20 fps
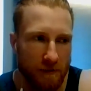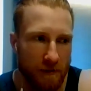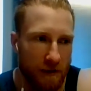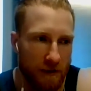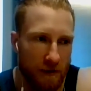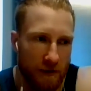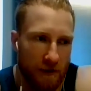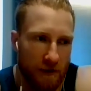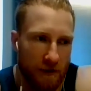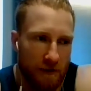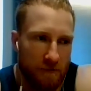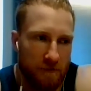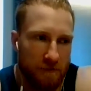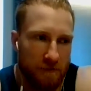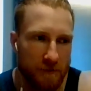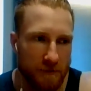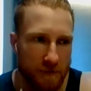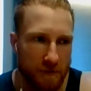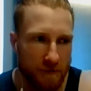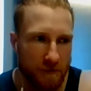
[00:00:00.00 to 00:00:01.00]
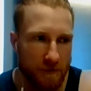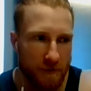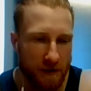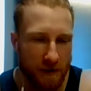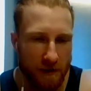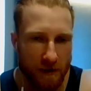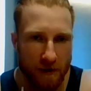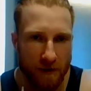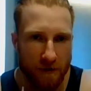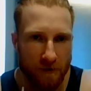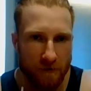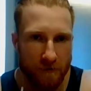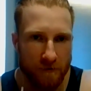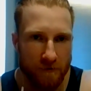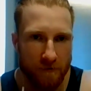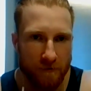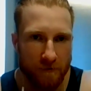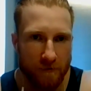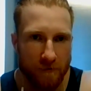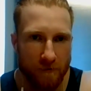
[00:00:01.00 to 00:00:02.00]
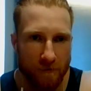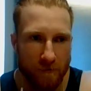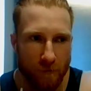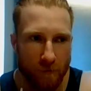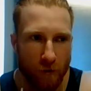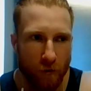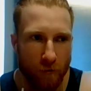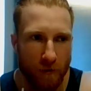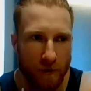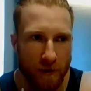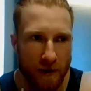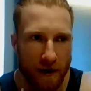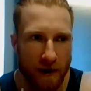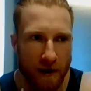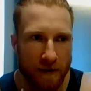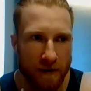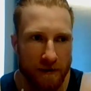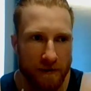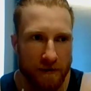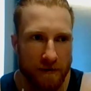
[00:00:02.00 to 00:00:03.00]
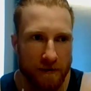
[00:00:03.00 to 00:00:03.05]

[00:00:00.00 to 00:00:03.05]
And just kind of roll with that.